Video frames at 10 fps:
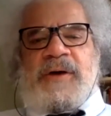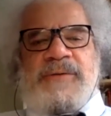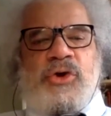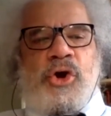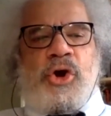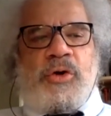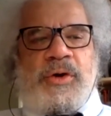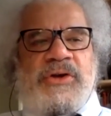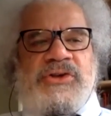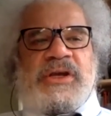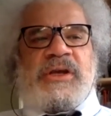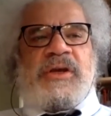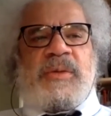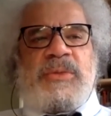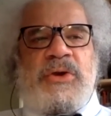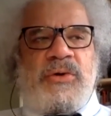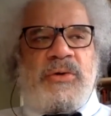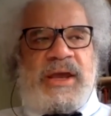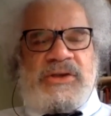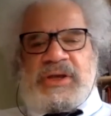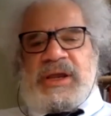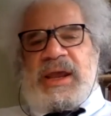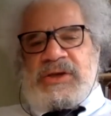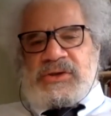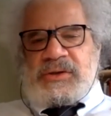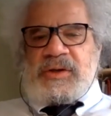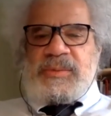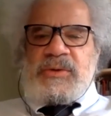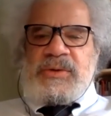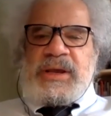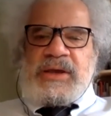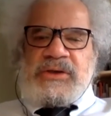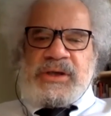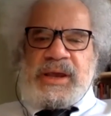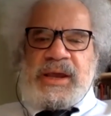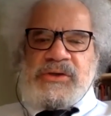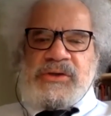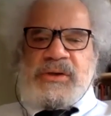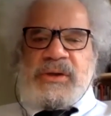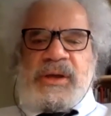of encouraging communal education, community education,